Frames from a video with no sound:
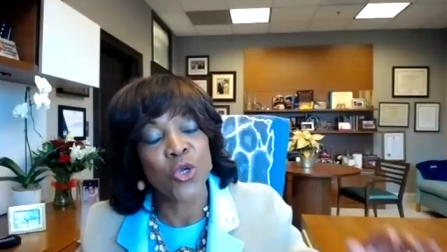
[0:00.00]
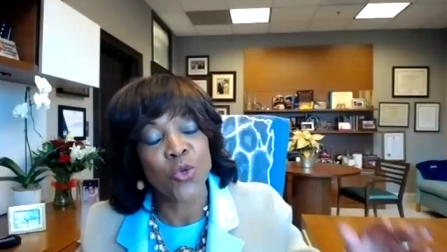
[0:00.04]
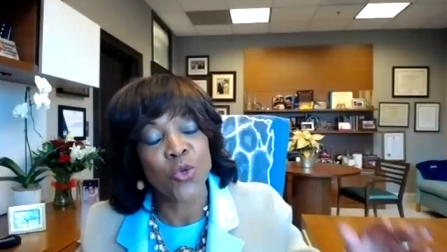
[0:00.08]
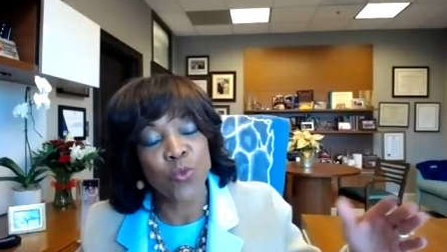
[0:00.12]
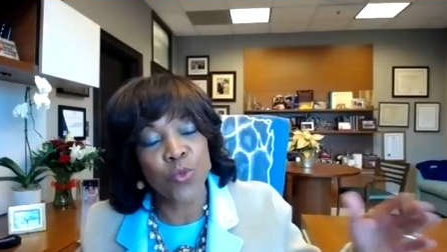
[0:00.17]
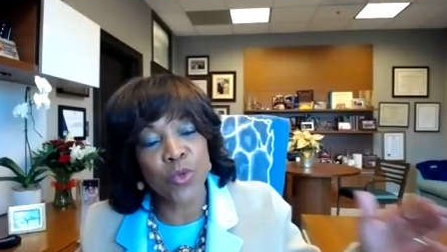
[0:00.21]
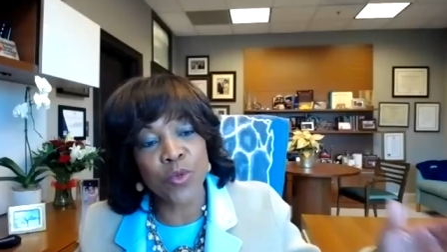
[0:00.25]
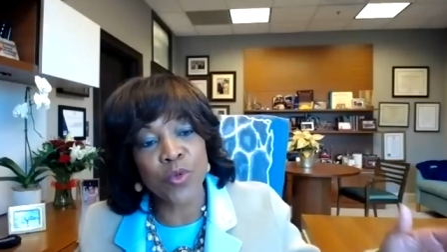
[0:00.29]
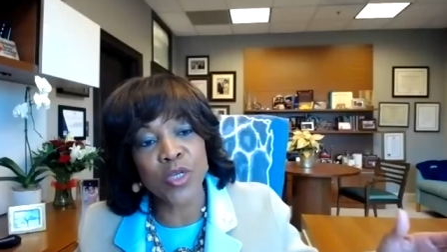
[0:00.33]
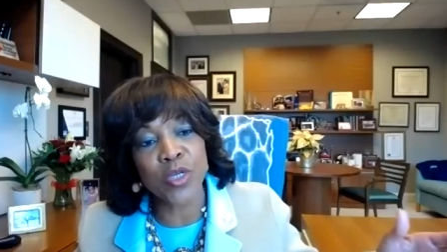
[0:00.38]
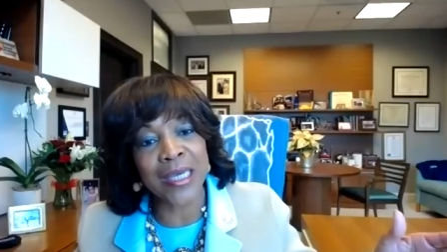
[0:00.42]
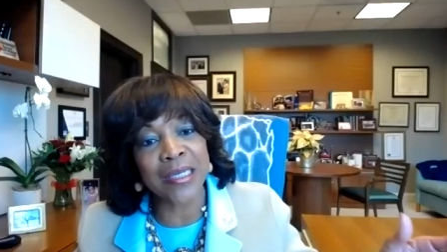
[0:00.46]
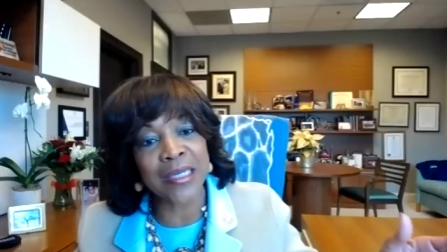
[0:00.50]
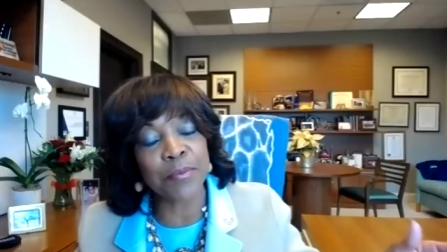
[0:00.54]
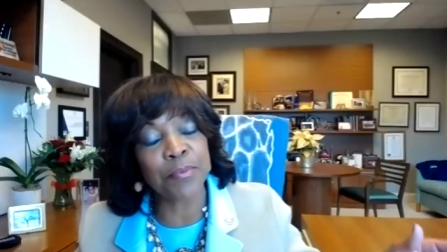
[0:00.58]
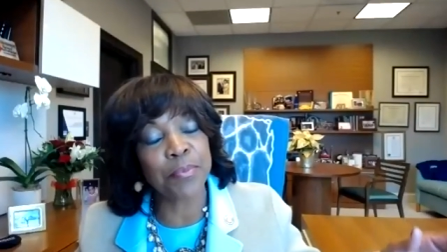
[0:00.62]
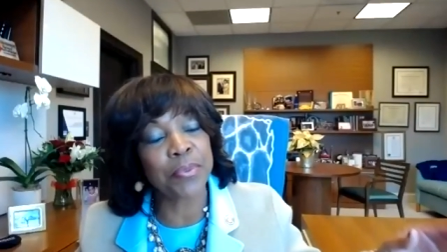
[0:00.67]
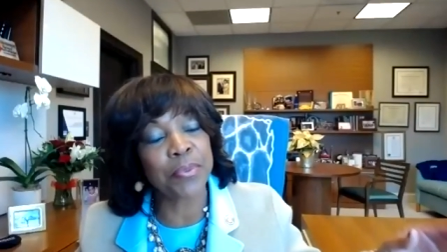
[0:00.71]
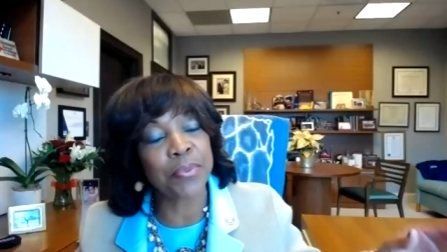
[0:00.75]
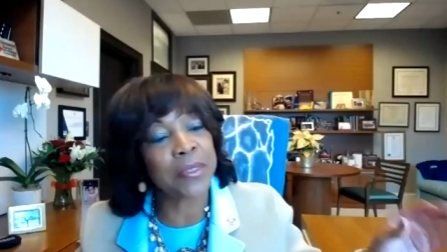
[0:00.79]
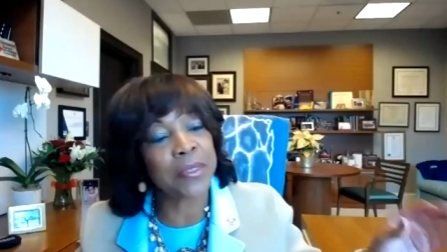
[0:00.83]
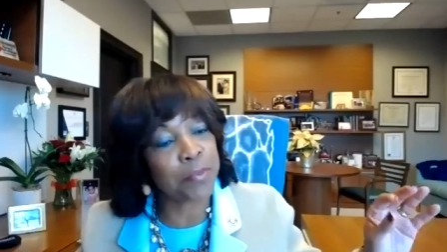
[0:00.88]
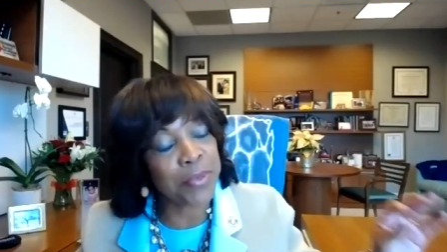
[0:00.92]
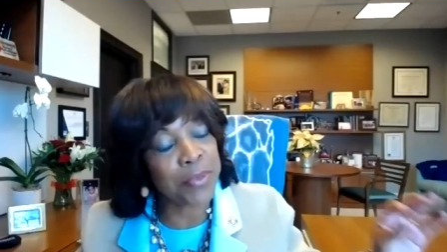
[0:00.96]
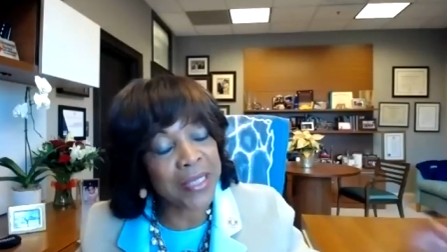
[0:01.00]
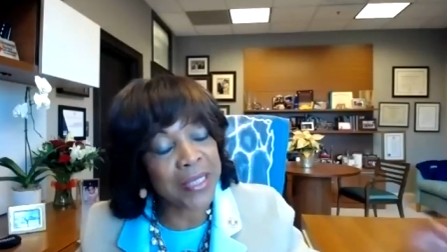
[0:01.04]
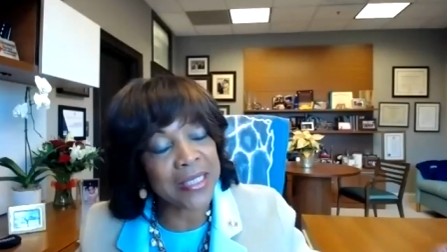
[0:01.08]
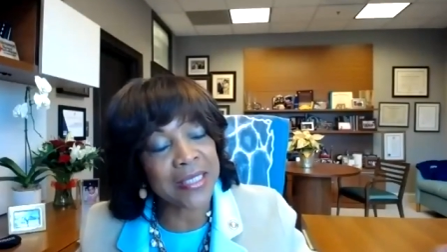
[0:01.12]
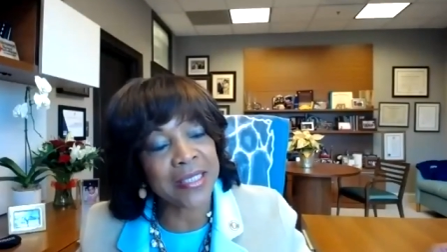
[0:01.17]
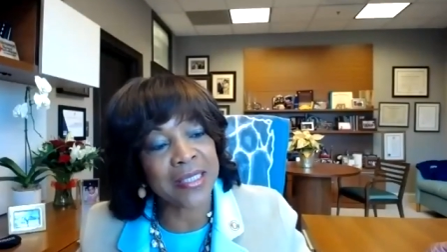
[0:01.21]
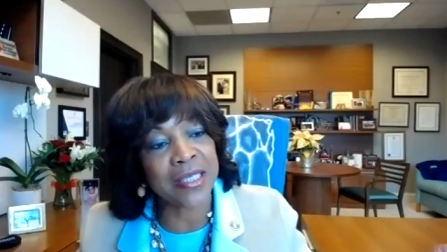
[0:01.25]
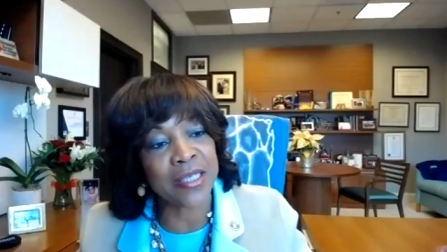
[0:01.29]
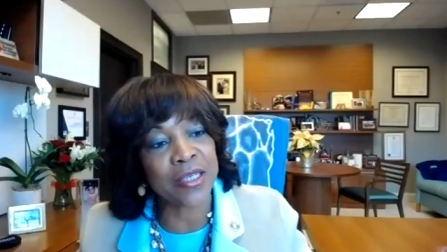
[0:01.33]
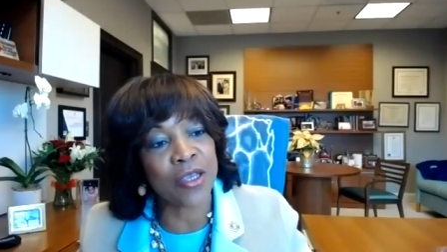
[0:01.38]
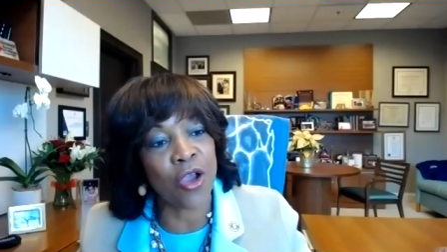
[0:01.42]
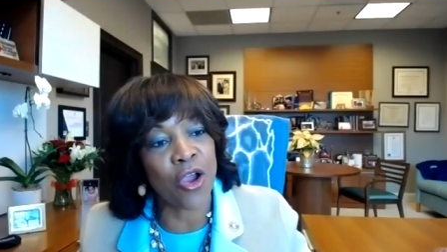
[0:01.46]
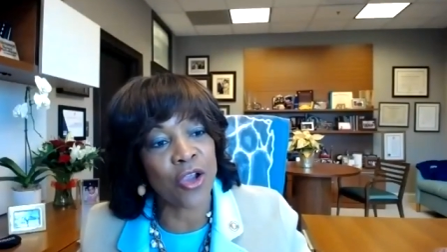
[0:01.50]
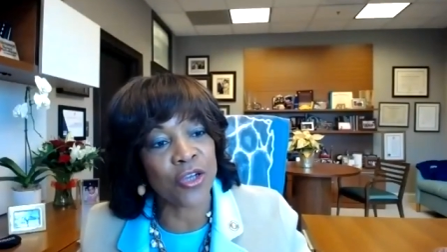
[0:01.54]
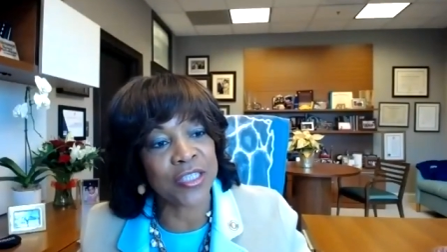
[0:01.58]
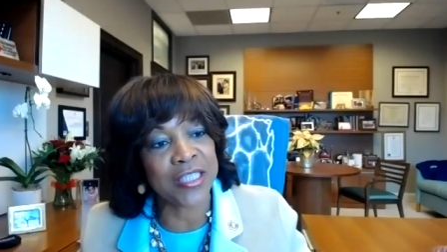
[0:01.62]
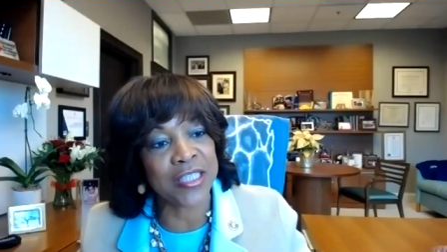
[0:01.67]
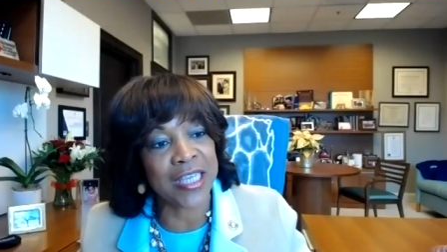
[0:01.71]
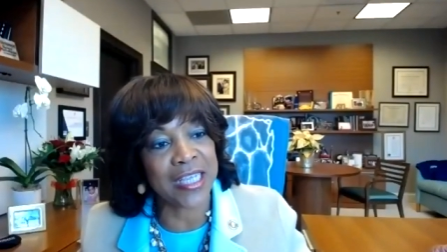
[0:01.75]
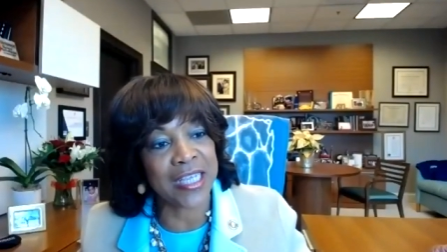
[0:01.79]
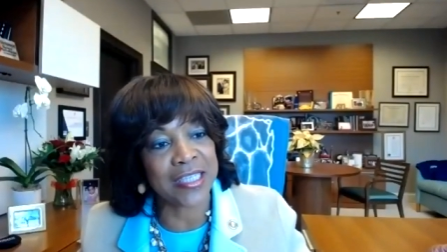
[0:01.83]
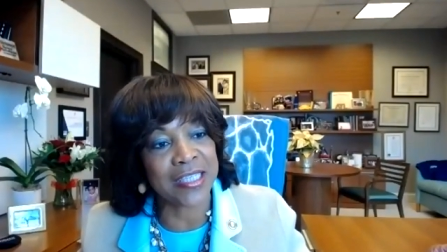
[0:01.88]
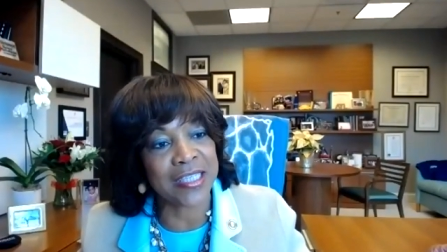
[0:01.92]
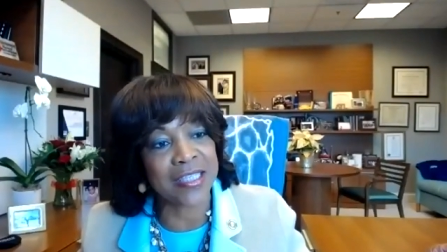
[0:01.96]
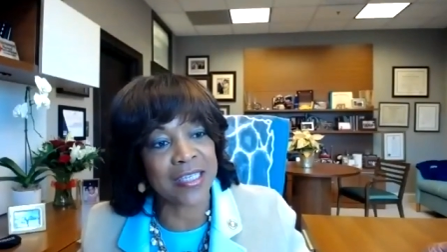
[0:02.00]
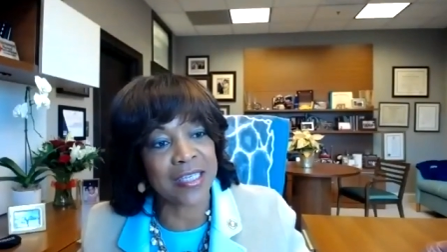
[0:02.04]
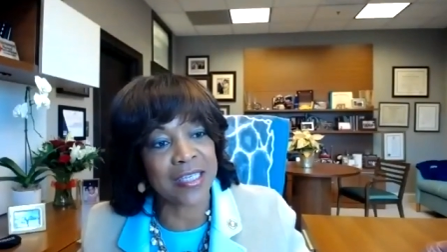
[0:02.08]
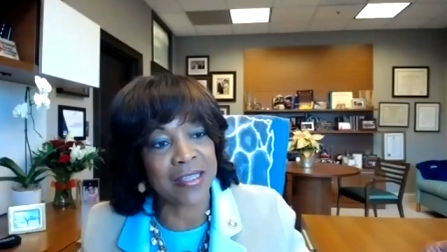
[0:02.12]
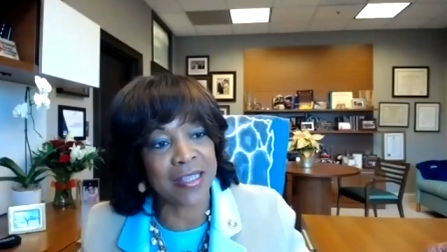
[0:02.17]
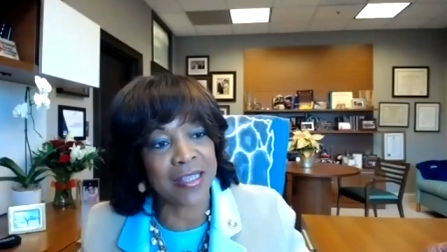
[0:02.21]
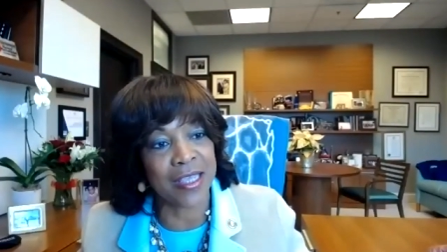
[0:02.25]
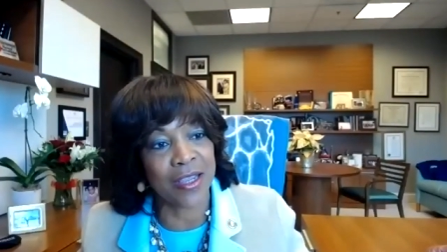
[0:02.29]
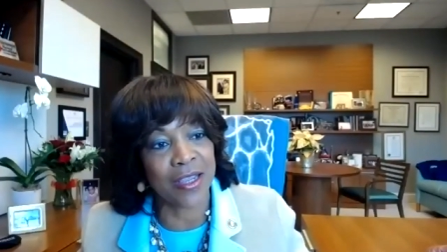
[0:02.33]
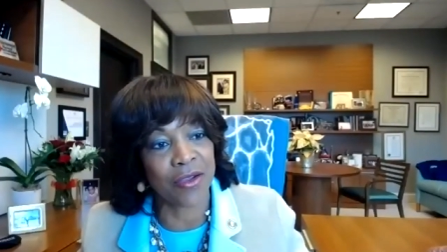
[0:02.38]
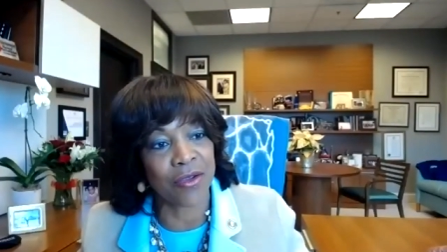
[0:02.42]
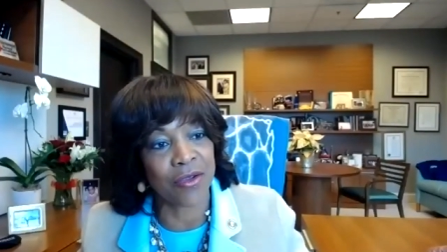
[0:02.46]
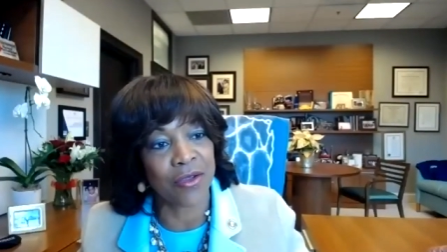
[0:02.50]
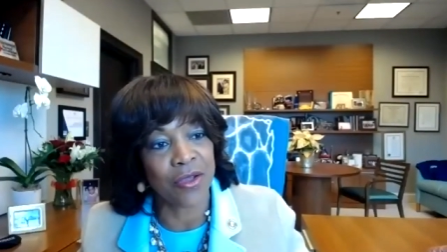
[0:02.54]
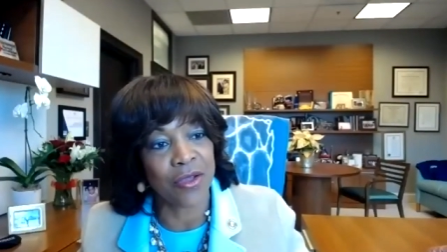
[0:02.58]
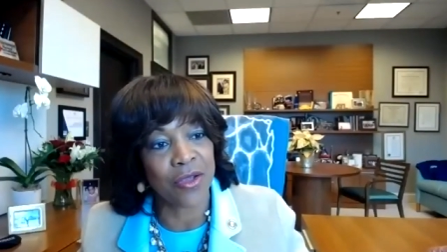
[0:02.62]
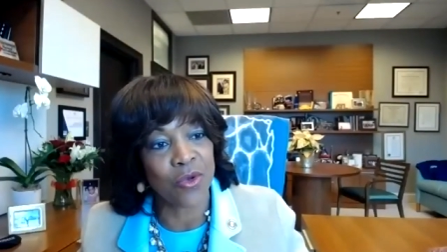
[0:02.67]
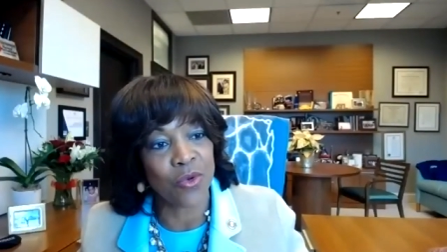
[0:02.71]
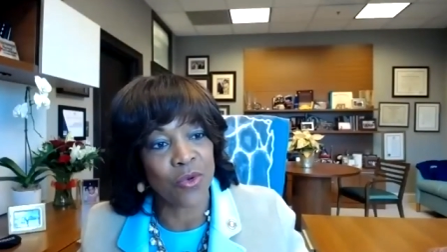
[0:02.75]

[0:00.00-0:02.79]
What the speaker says: we were going to put PCR testing there.